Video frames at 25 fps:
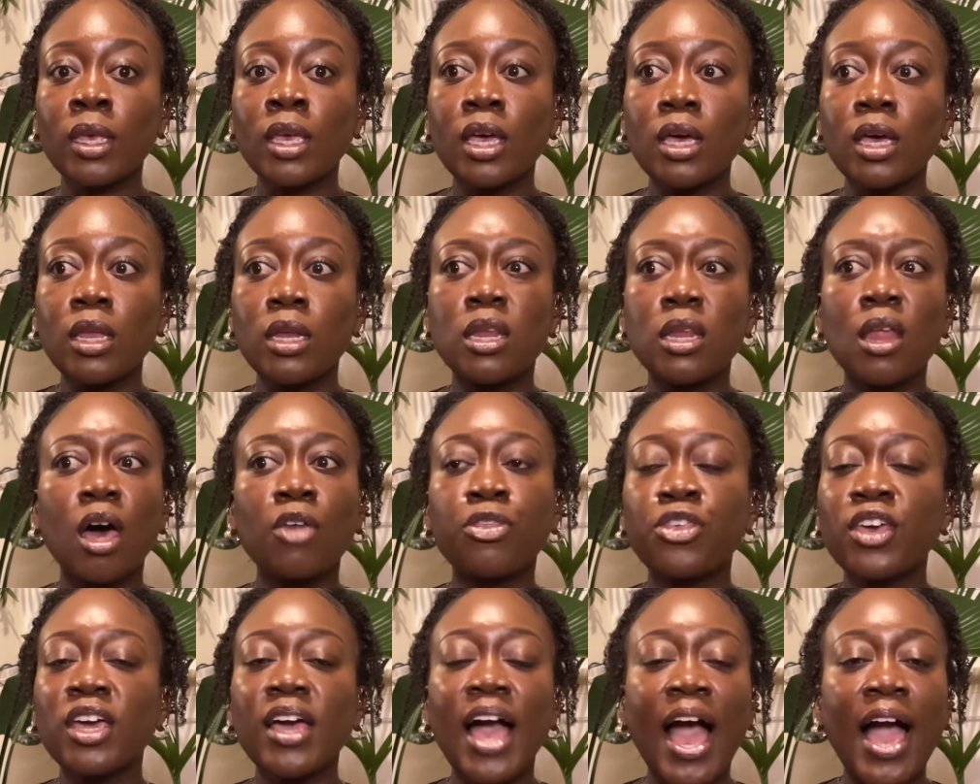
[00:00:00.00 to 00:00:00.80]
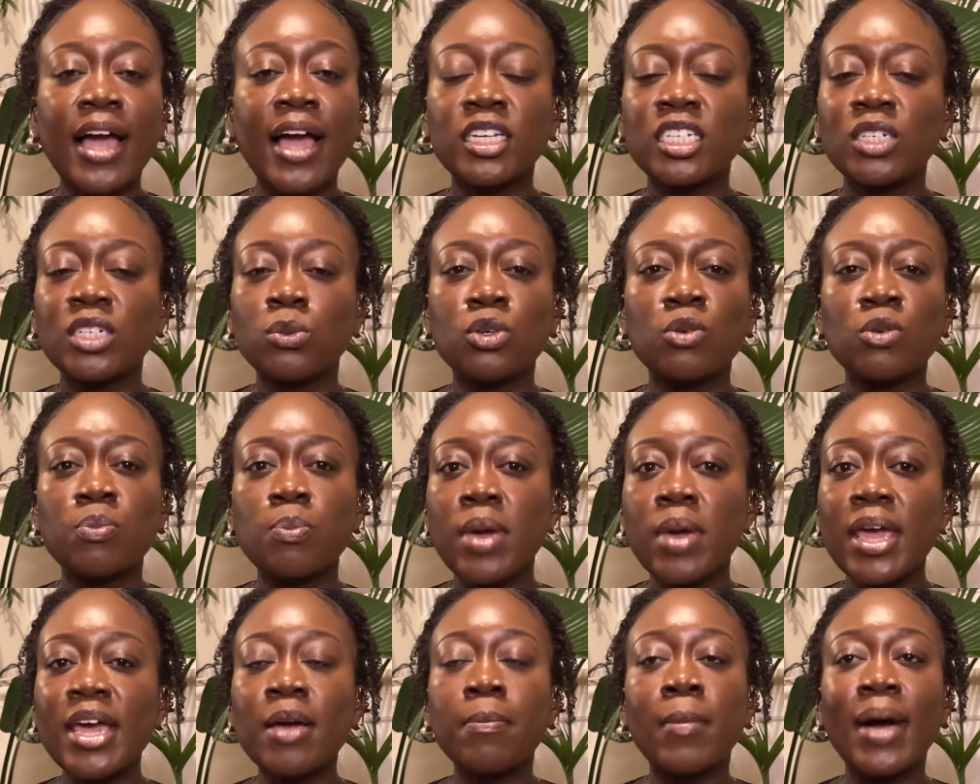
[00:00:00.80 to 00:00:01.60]
nothing actually would
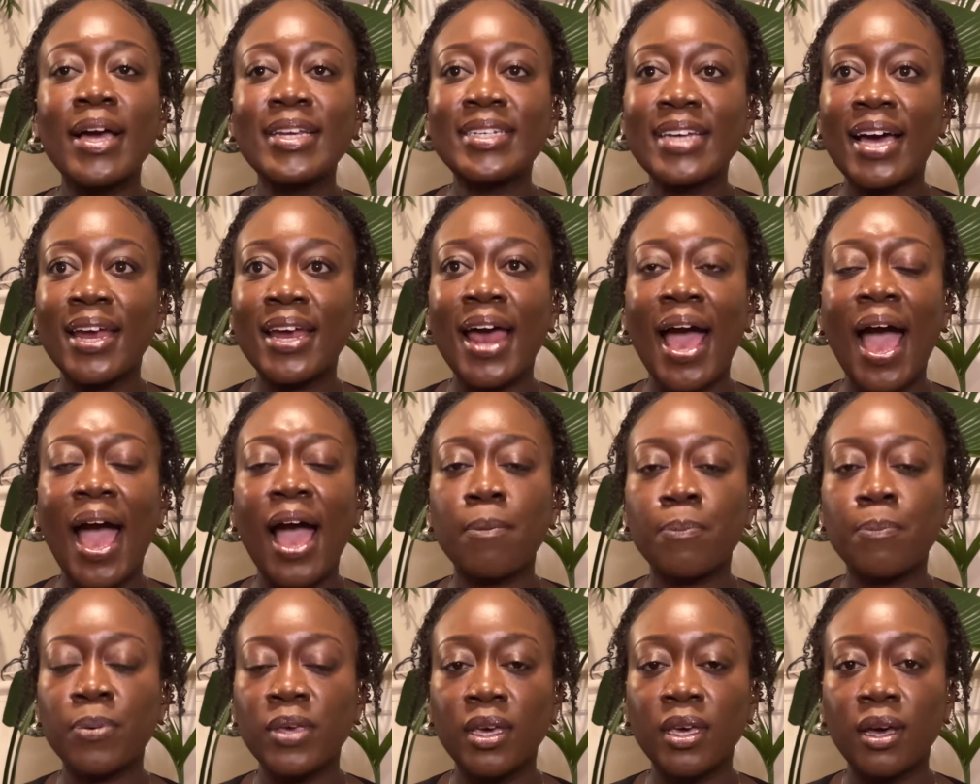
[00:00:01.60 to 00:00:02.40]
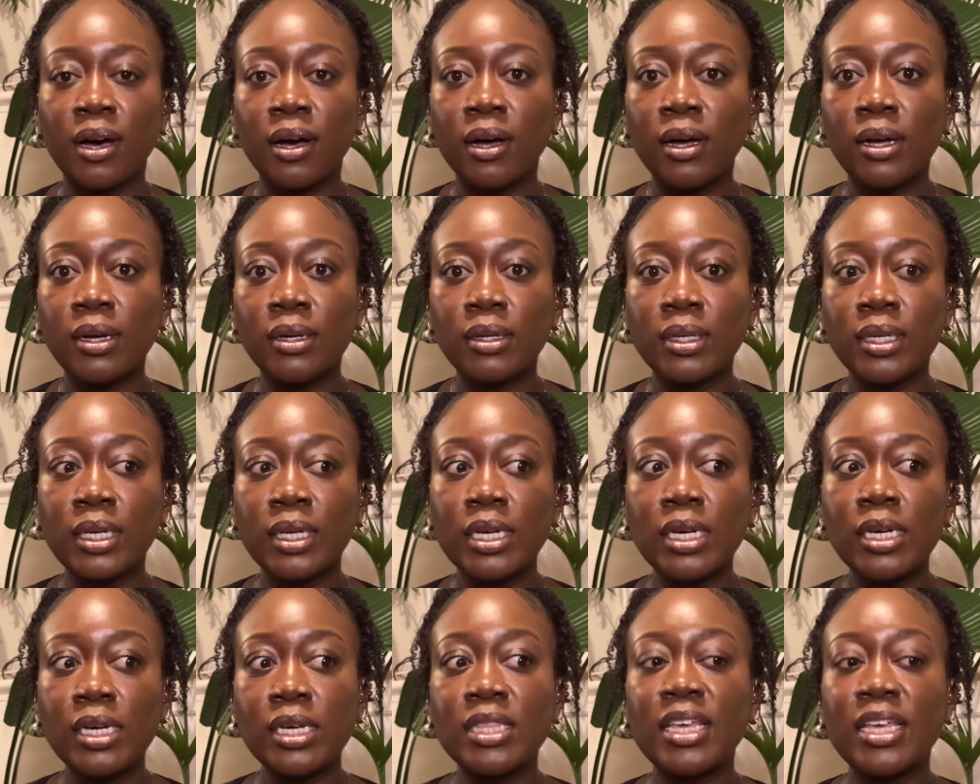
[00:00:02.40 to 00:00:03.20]
make my dad happier
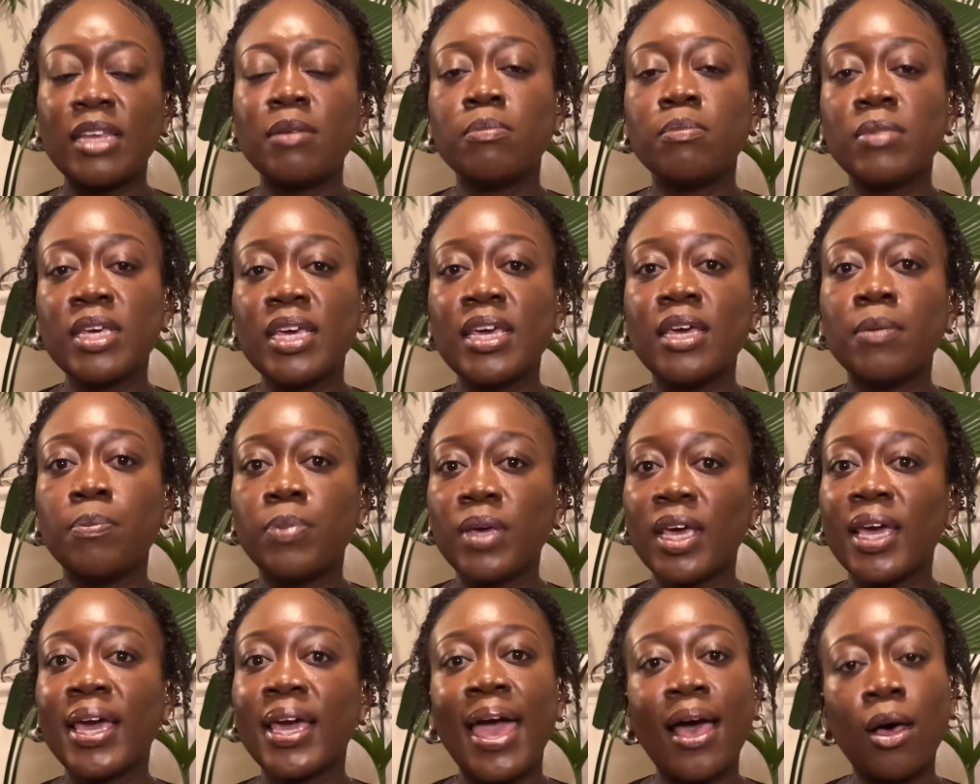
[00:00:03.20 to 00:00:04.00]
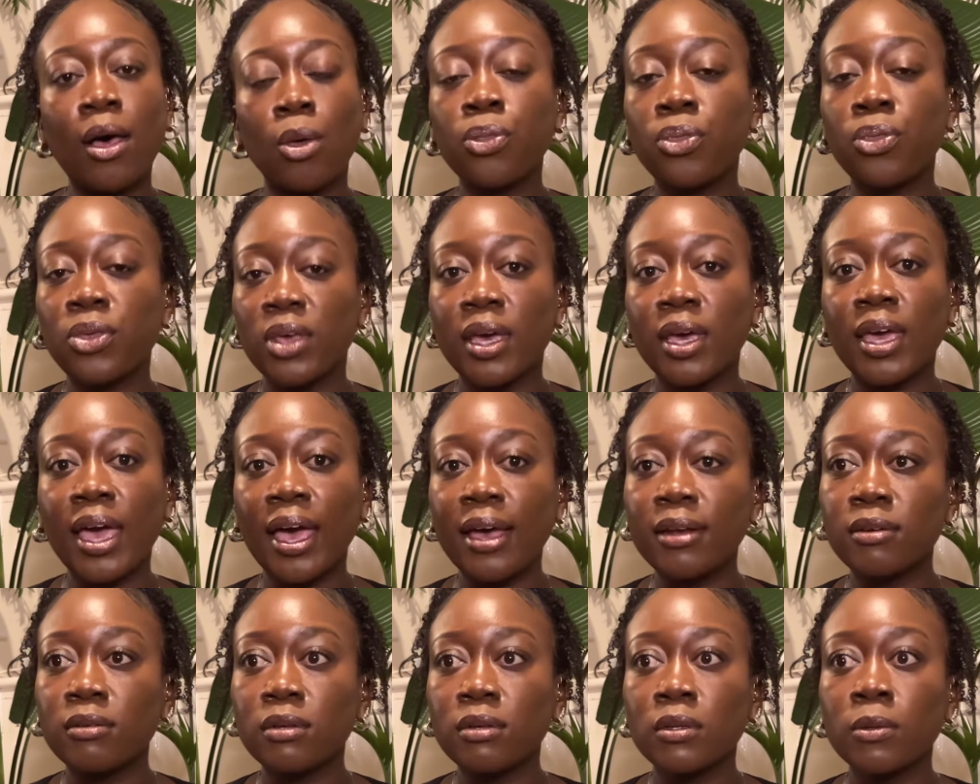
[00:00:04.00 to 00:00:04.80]
than me being healthy
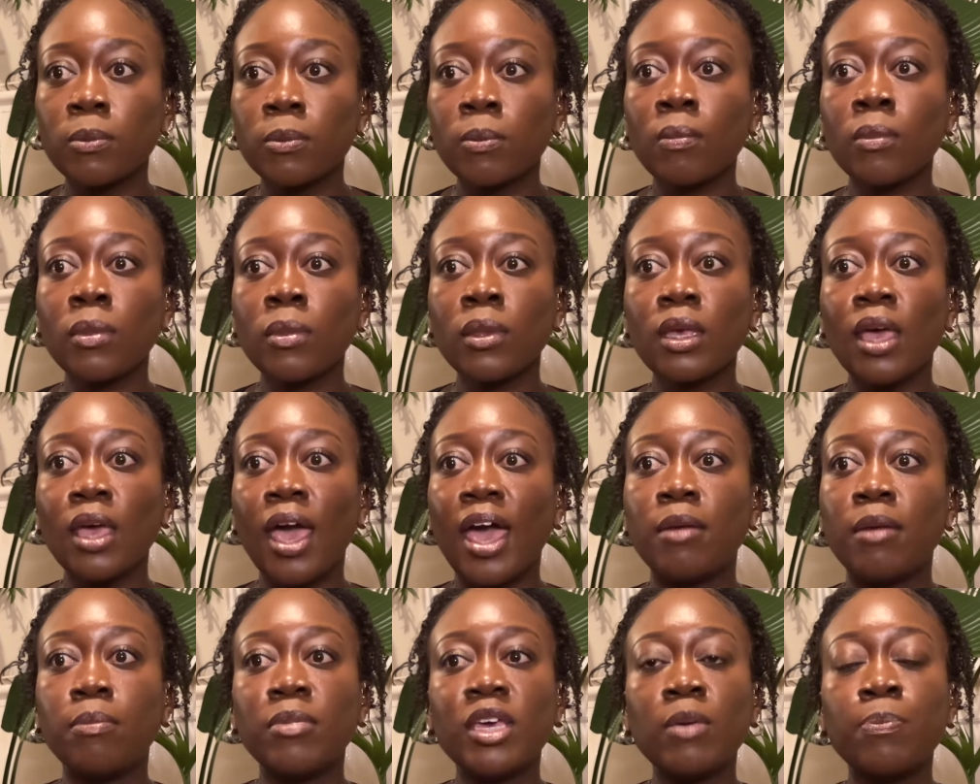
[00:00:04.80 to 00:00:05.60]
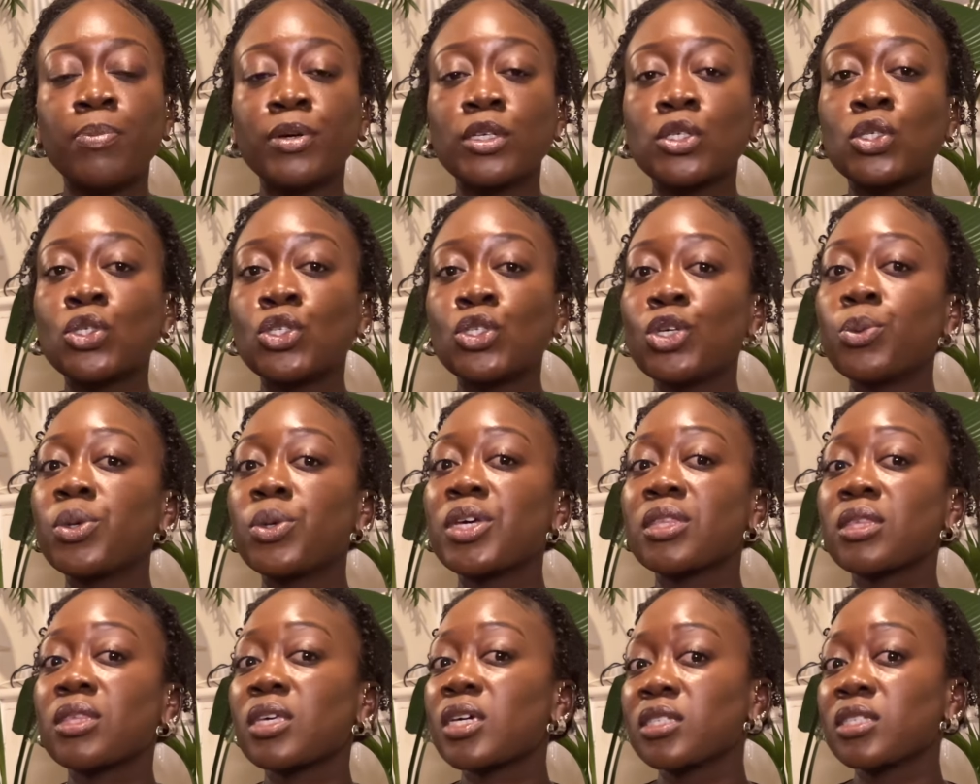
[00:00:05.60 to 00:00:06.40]
again and me
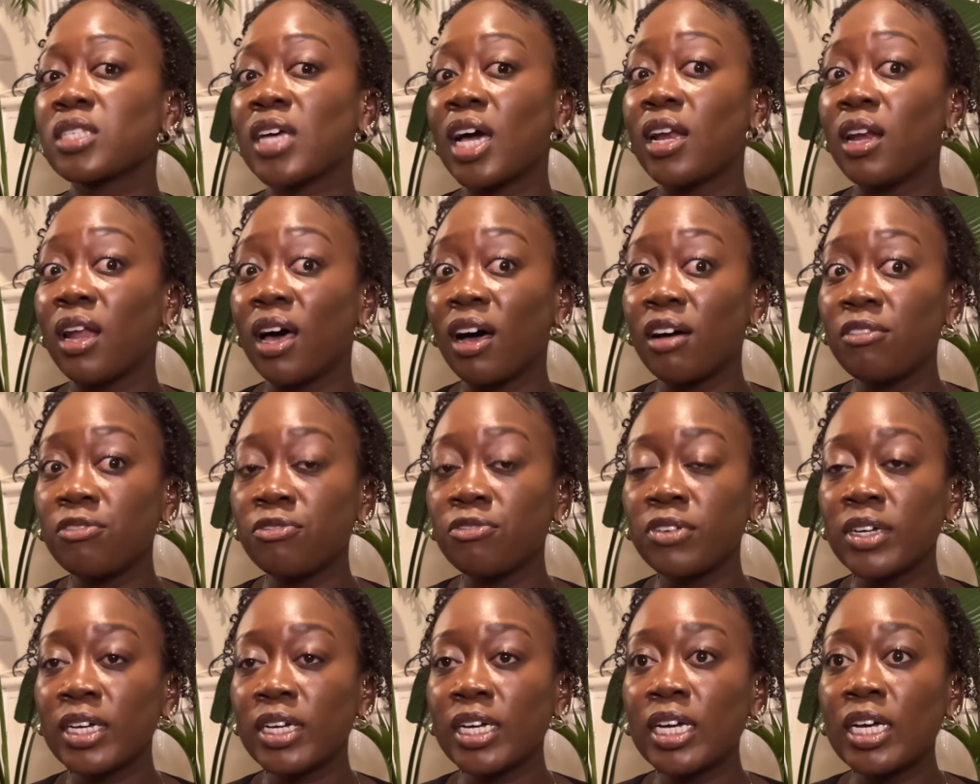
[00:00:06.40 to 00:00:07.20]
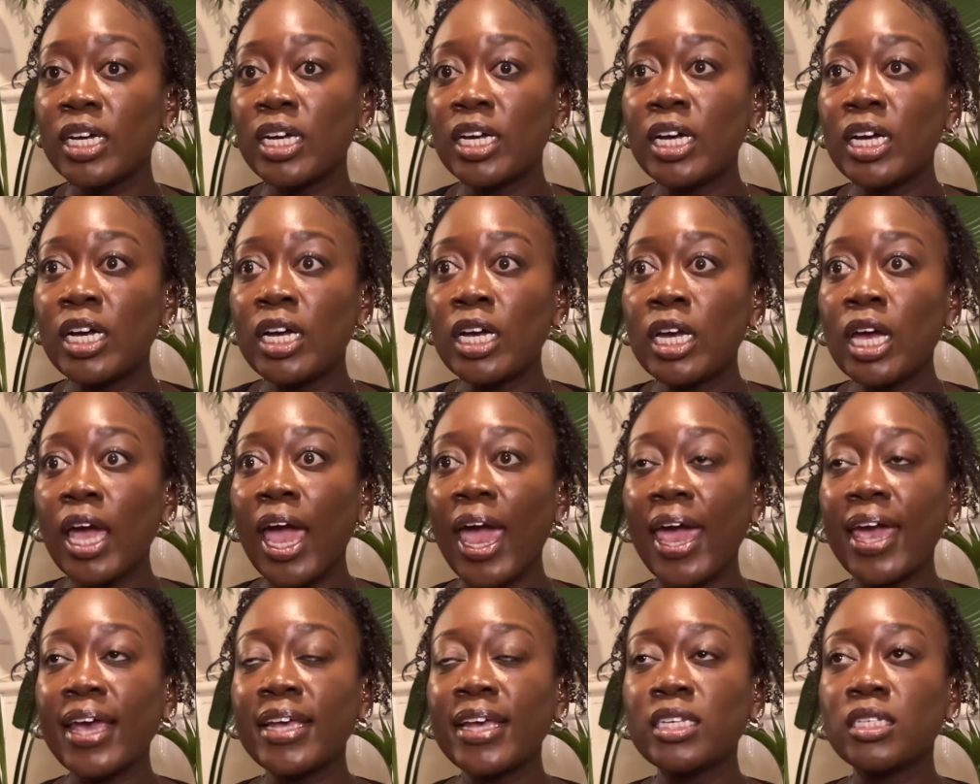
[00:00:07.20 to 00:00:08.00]
pursuing things I love,
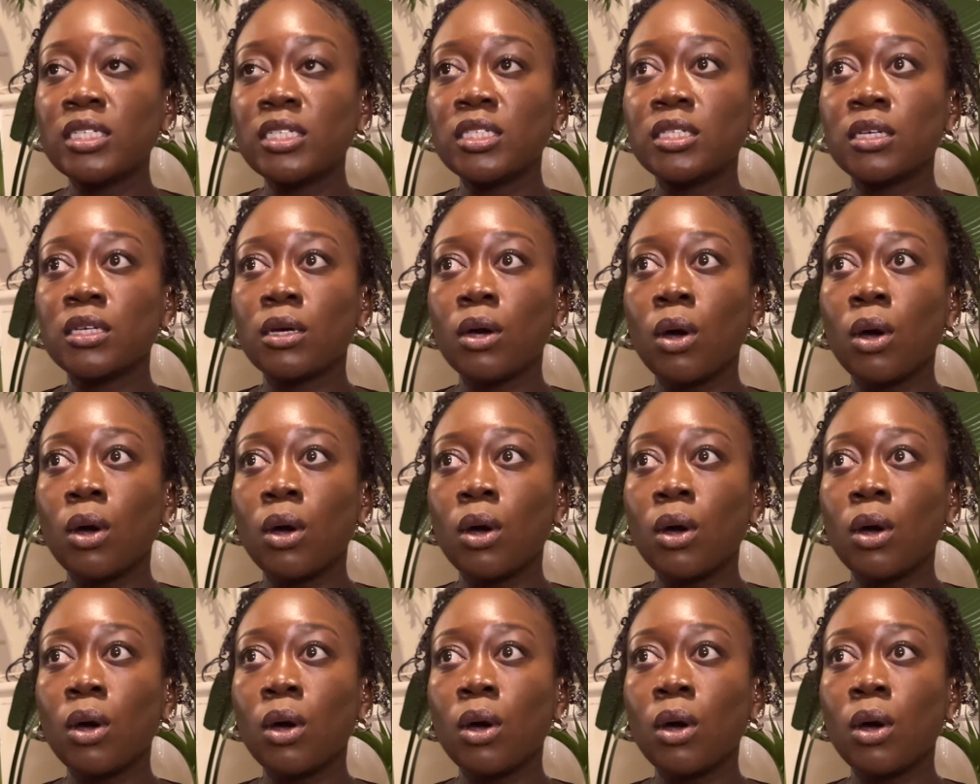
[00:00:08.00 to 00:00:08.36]
and